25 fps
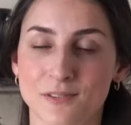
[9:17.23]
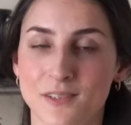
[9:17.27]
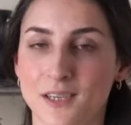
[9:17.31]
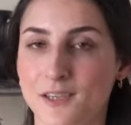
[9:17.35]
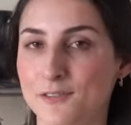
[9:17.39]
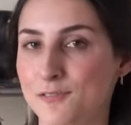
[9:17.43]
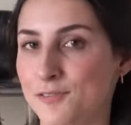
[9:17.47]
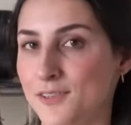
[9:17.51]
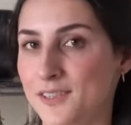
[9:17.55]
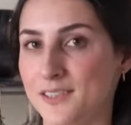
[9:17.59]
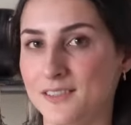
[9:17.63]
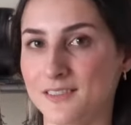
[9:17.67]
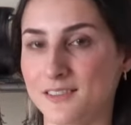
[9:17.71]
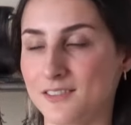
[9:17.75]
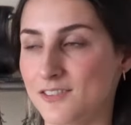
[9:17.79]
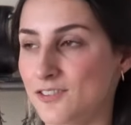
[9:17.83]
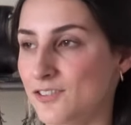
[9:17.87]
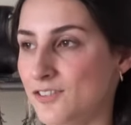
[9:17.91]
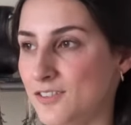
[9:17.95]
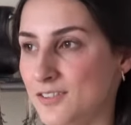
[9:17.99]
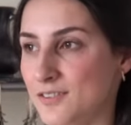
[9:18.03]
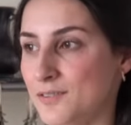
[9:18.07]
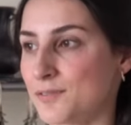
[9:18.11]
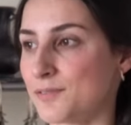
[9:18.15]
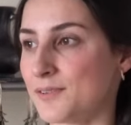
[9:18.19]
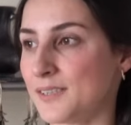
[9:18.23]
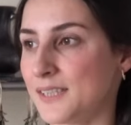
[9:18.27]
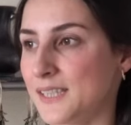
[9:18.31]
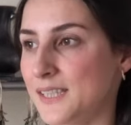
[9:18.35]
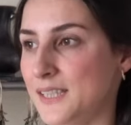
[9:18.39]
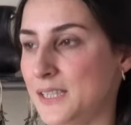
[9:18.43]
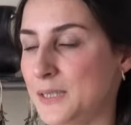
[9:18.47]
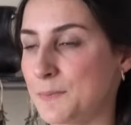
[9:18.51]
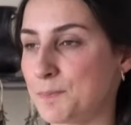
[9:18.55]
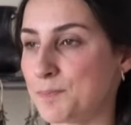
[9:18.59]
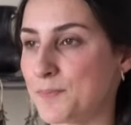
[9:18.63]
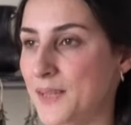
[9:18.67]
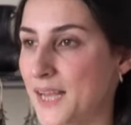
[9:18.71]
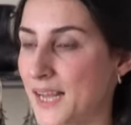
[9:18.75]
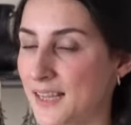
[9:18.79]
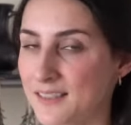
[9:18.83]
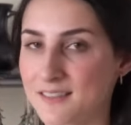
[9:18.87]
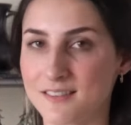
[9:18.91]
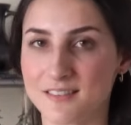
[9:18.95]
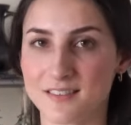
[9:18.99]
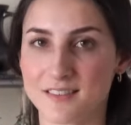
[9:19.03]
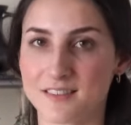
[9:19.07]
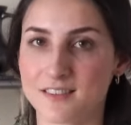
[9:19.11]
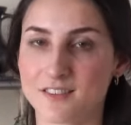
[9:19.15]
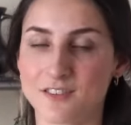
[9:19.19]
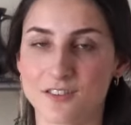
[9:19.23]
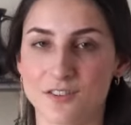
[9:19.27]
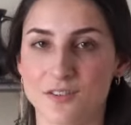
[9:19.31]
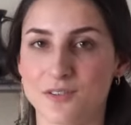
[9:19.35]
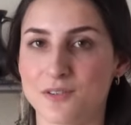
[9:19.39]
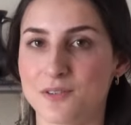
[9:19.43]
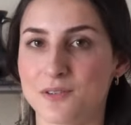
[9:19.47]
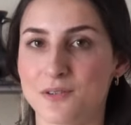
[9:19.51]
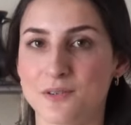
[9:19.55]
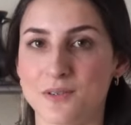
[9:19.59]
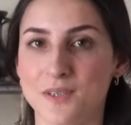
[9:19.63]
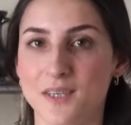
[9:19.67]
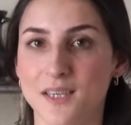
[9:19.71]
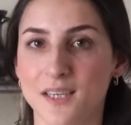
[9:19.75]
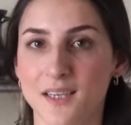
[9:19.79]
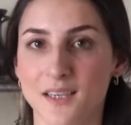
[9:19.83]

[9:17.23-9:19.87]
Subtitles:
I find it's just really handy to